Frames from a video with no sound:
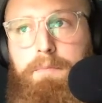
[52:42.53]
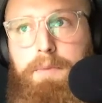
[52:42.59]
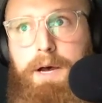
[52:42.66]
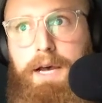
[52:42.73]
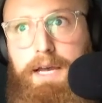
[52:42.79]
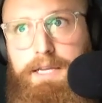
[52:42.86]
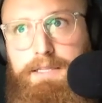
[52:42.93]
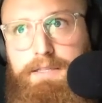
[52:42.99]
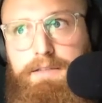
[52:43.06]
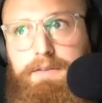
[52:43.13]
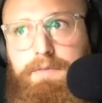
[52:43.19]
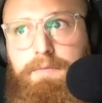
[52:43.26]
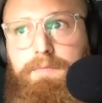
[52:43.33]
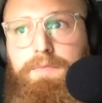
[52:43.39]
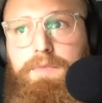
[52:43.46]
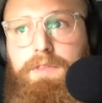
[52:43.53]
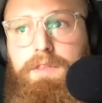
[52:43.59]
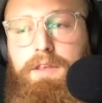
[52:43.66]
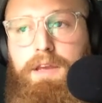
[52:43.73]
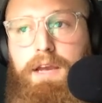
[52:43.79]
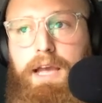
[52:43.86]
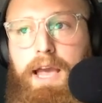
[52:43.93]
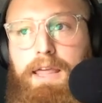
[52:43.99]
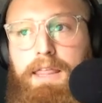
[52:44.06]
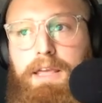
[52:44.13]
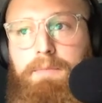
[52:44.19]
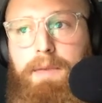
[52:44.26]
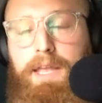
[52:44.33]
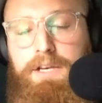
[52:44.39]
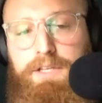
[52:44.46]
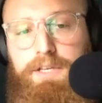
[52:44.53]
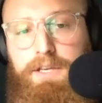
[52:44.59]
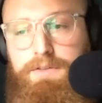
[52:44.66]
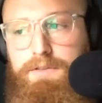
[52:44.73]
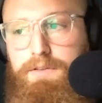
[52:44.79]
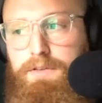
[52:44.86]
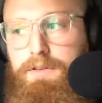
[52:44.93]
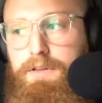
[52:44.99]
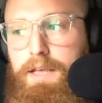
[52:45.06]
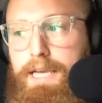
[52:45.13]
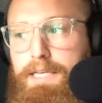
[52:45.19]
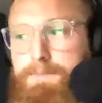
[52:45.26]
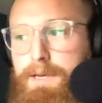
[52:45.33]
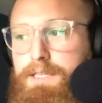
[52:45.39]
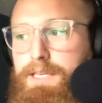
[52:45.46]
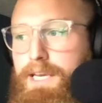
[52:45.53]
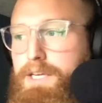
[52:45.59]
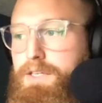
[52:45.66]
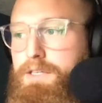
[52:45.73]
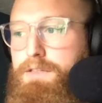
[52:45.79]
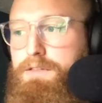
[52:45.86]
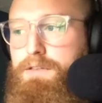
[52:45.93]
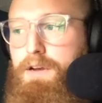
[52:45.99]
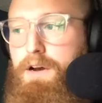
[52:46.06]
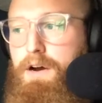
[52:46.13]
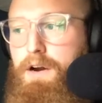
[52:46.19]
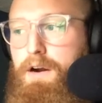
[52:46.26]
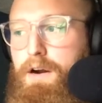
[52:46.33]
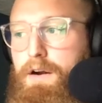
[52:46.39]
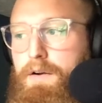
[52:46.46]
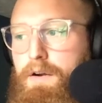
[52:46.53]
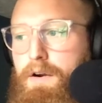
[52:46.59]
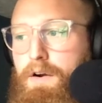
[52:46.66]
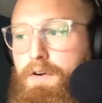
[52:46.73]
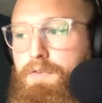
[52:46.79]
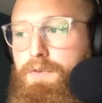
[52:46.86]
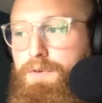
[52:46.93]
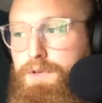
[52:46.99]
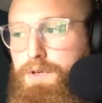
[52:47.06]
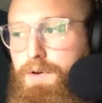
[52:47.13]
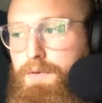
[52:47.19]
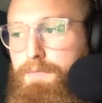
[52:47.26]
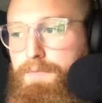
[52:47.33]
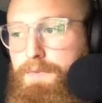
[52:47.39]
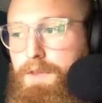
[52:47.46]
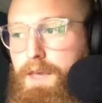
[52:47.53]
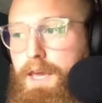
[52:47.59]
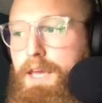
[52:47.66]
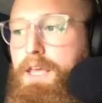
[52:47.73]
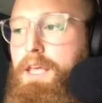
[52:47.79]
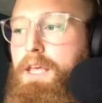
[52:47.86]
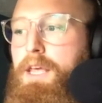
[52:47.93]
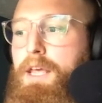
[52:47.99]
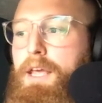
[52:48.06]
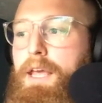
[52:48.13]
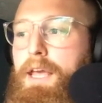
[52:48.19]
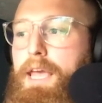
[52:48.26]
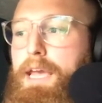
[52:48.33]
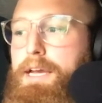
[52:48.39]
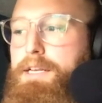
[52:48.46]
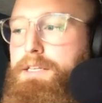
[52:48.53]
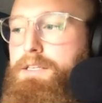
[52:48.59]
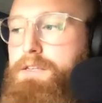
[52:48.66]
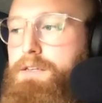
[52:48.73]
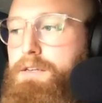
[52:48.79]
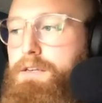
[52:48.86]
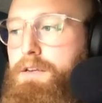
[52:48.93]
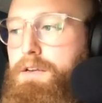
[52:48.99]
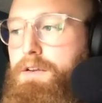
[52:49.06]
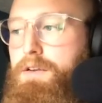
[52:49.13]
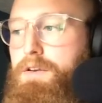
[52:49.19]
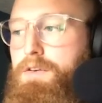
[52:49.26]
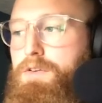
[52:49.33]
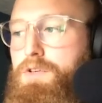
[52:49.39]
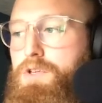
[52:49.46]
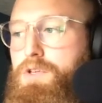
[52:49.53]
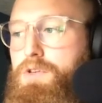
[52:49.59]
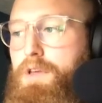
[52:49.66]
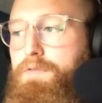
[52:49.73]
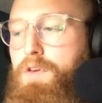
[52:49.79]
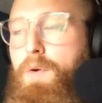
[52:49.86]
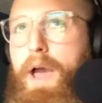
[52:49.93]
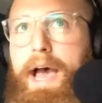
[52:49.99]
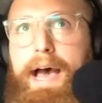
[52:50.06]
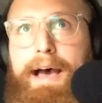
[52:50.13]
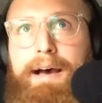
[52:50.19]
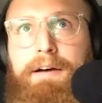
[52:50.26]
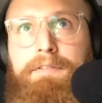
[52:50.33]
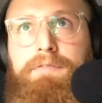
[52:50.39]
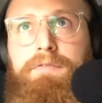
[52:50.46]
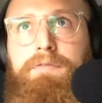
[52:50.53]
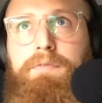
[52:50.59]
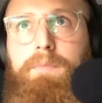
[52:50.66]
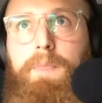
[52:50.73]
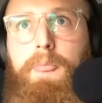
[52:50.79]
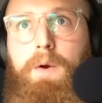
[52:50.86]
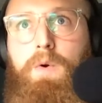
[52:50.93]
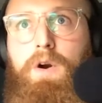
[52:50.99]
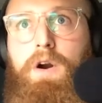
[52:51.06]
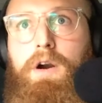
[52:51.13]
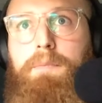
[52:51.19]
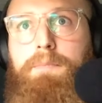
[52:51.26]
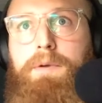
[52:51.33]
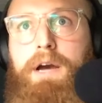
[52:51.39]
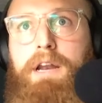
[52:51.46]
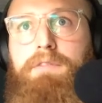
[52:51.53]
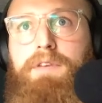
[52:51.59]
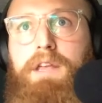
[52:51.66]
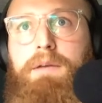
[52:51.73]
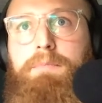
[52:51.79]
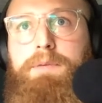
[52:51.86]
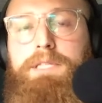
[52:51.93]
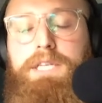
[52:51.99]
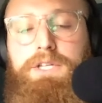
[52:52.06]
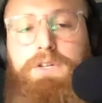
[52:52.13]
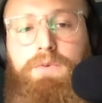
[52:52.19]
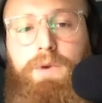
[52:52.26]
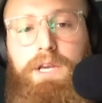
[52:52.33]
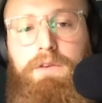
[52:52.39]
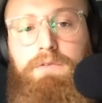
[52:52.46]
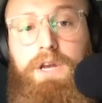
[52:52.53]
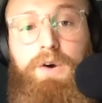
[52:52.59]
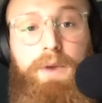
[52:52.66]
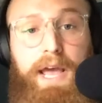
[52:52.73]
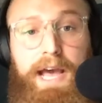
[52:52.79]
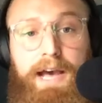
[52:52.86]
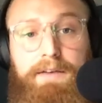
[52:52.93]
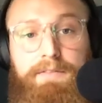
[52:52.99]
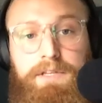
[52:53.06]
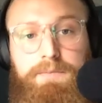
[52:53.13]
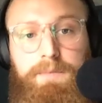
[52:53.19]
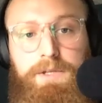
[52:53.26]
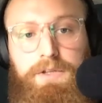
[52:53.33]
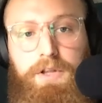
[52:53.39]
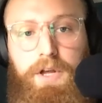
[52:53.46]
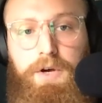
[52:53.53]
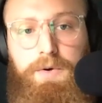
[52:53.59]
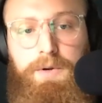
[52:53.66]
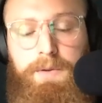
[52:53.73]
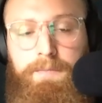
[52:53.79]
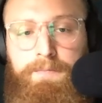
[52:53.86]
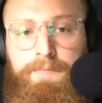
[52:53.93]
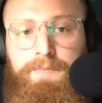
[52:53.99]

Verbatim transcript: But I think managing those expectations are crucial, okay? And if you have or are kind of in a position where you don't have as much load,